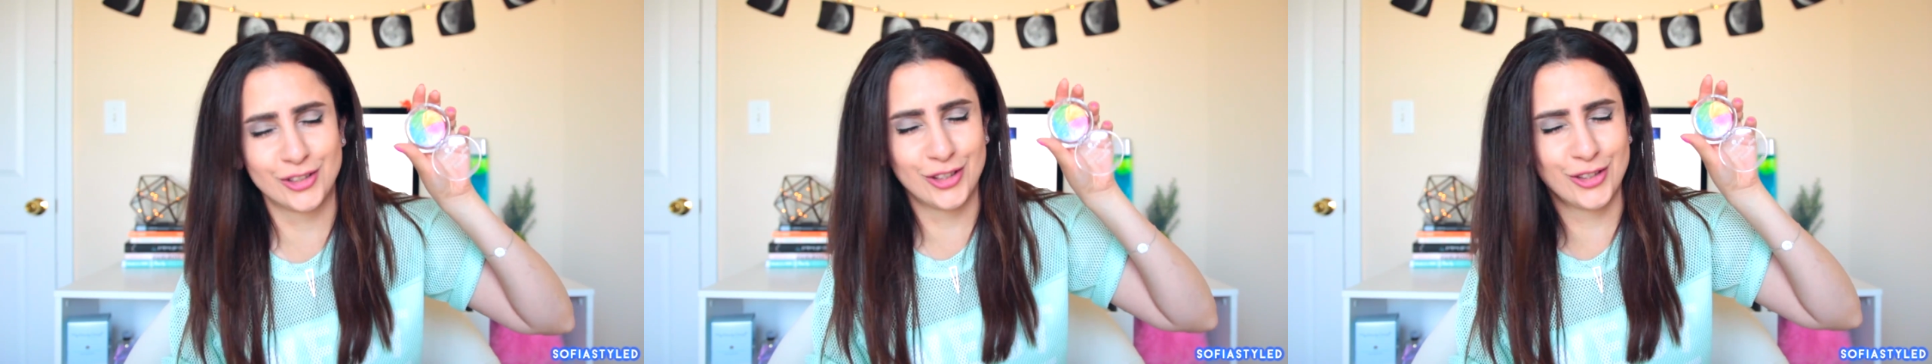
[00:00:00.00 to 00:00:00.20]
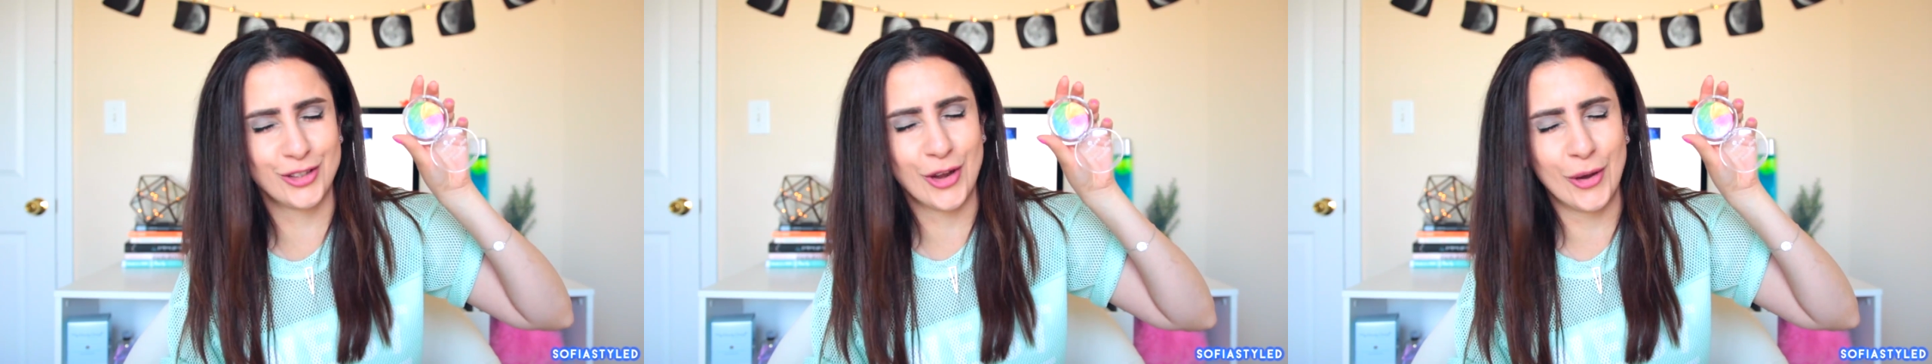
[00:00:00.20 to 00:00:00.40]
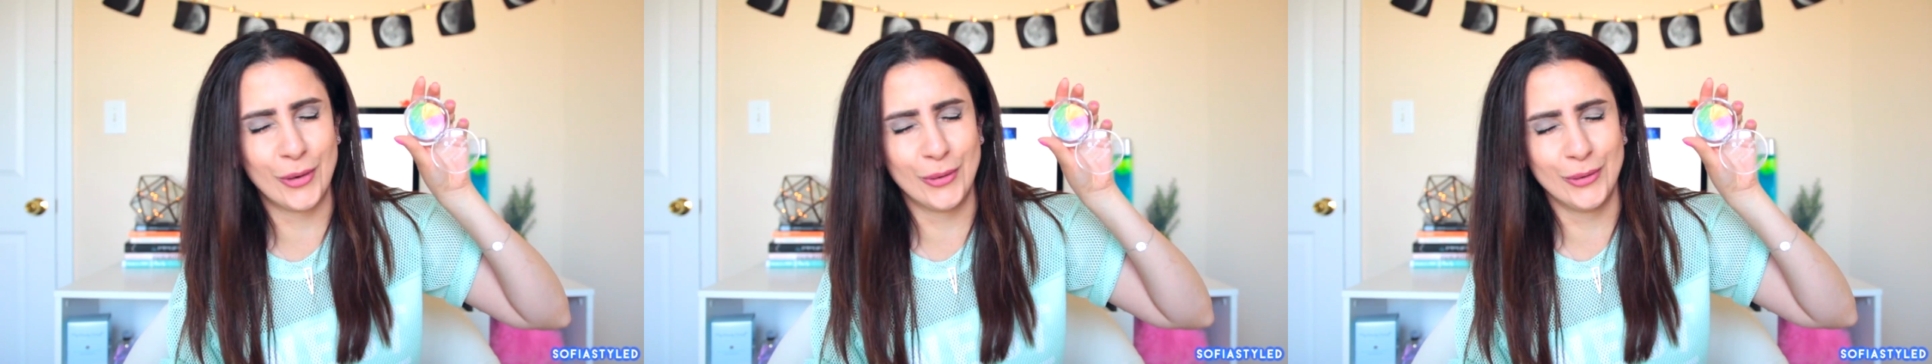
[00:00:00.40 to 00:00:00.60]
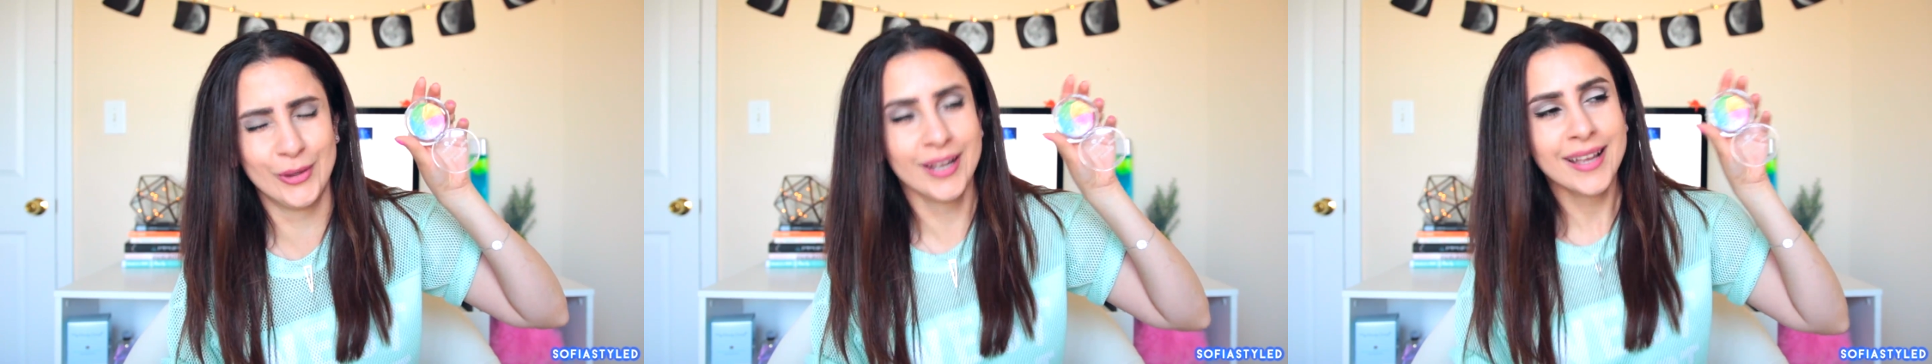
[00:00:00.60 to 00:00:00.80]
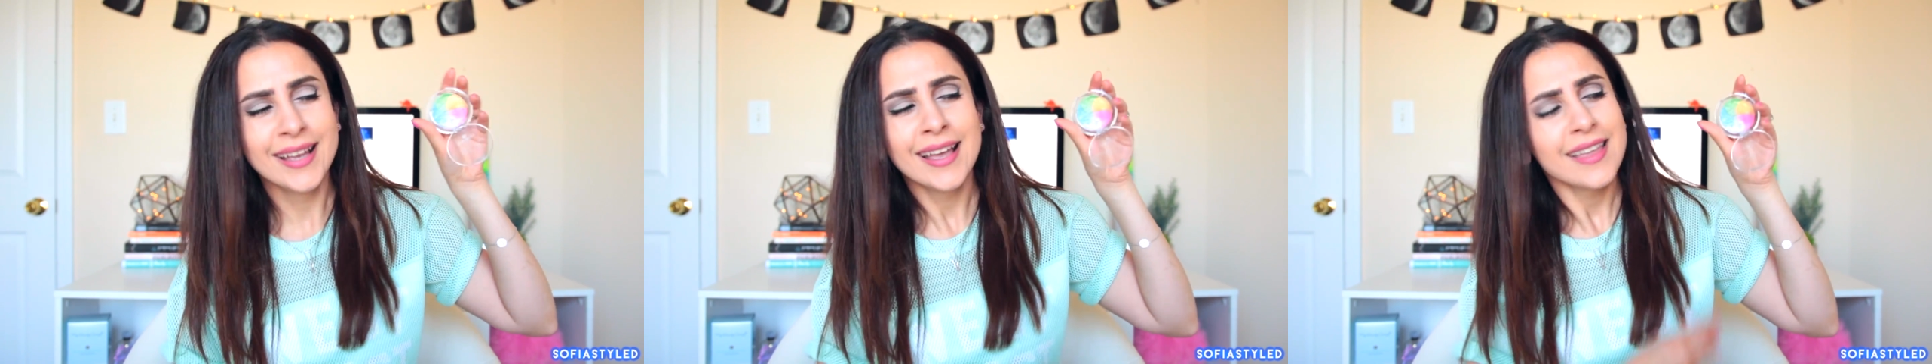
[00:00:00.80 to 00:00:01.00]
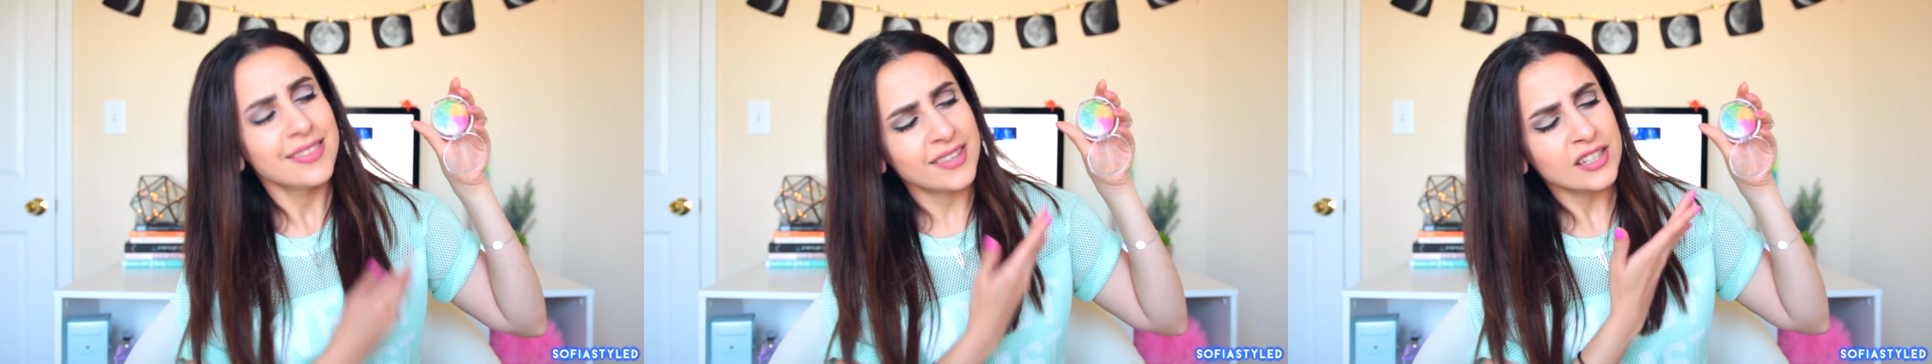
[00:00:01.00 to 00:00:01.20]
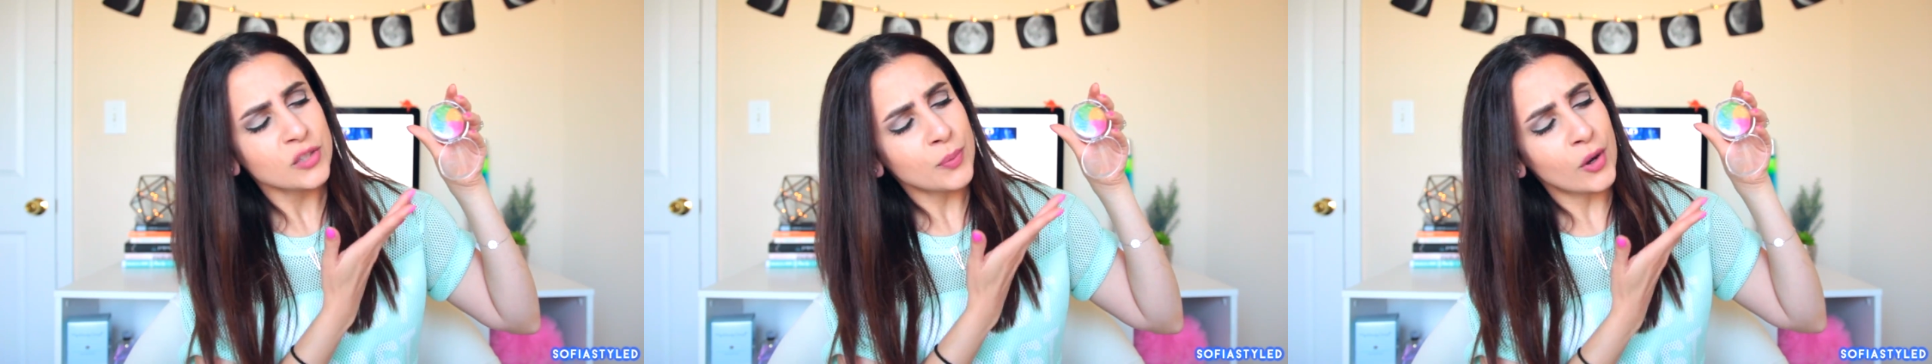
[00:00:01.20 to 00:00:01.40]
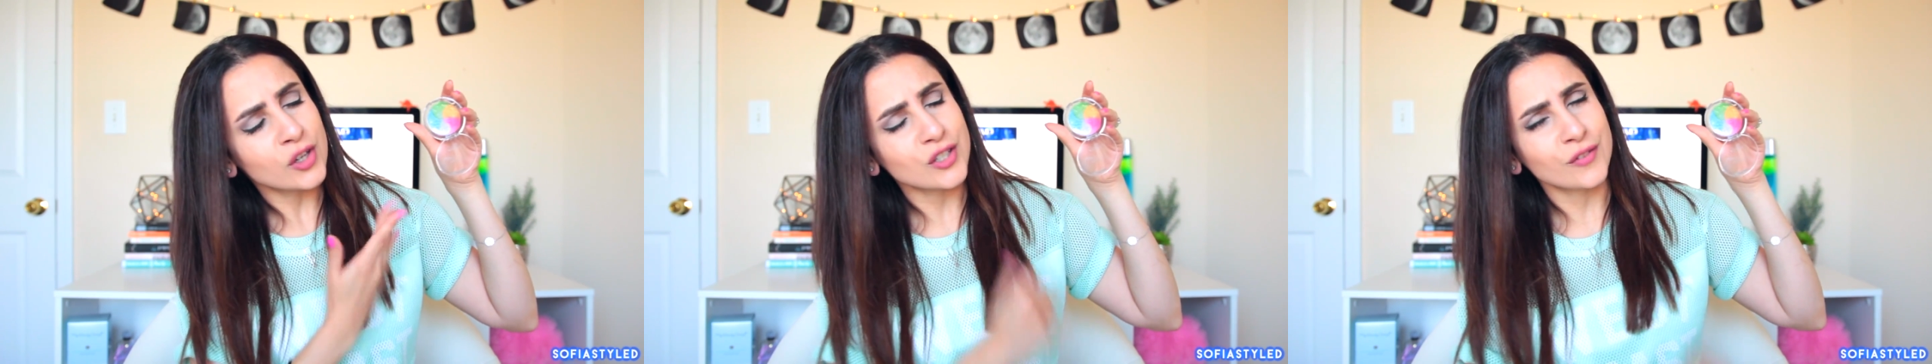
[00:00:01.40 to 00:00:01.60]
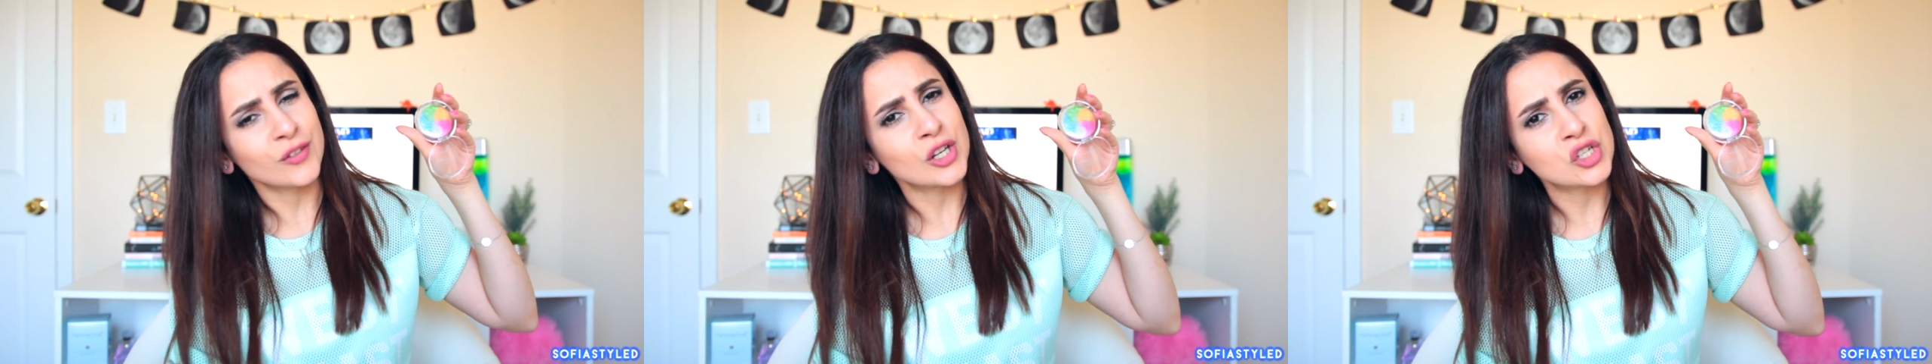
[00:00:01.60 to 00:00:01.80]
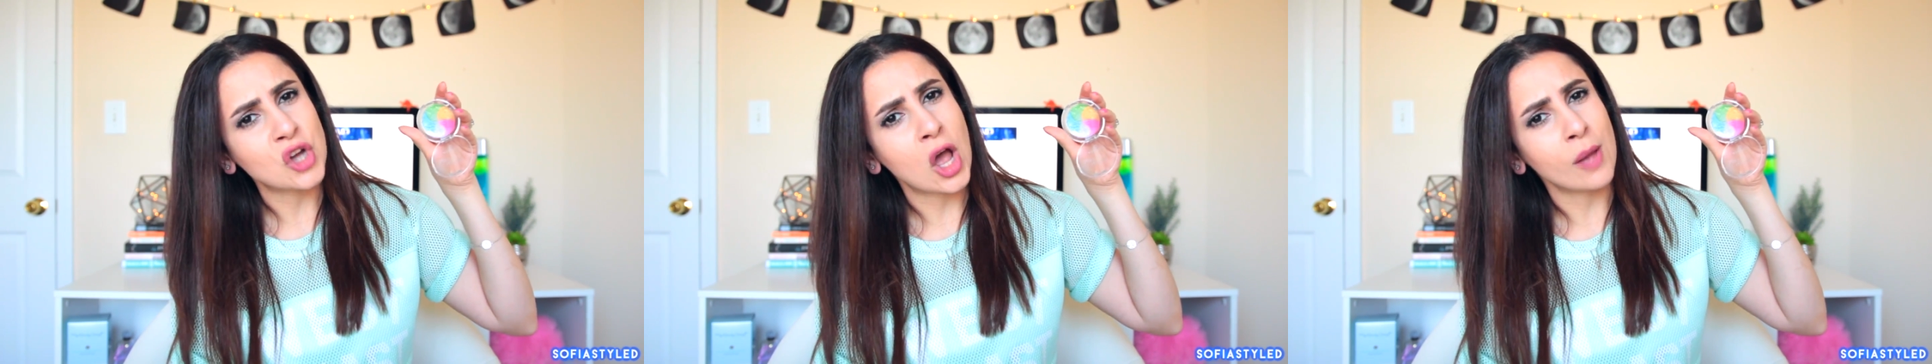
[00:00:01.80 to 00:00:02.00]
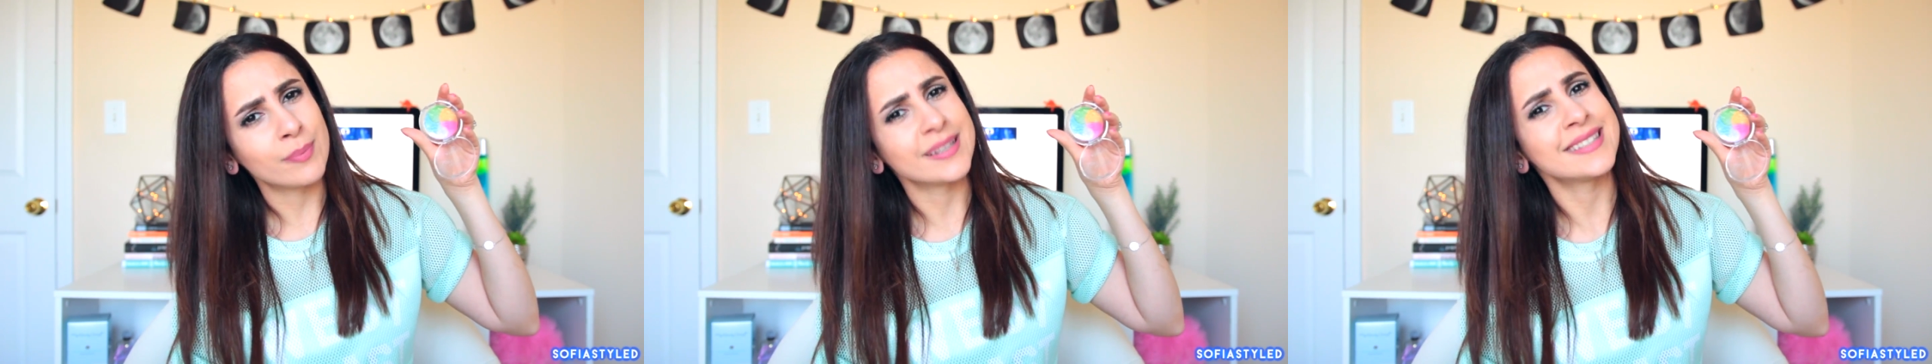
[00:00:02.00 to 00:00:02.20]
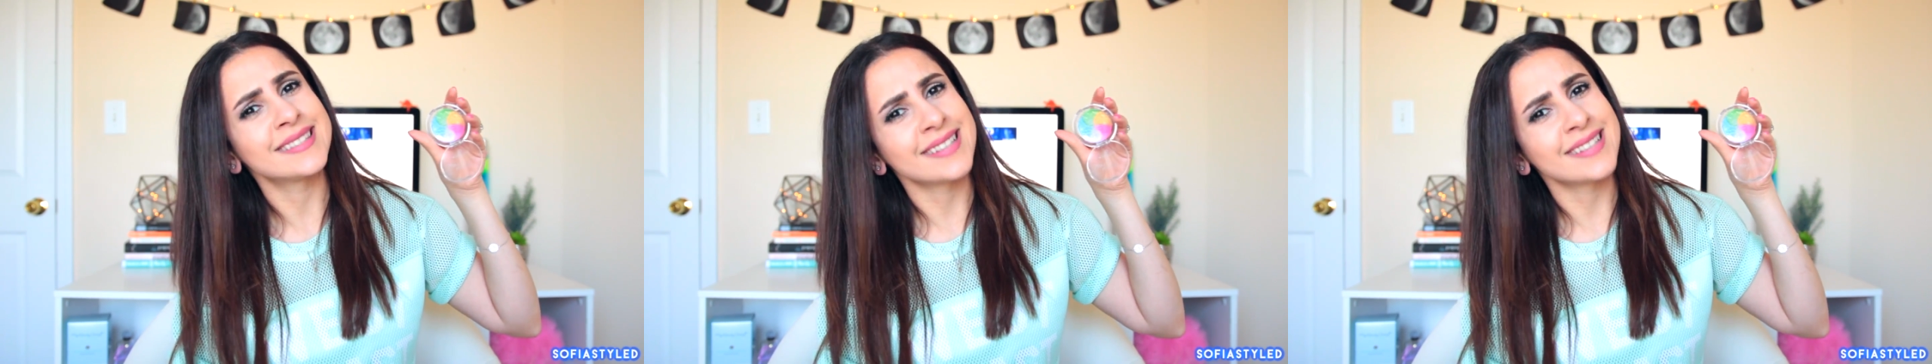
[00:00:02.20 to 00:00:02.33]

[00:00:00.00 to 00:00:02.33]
So this part of our job is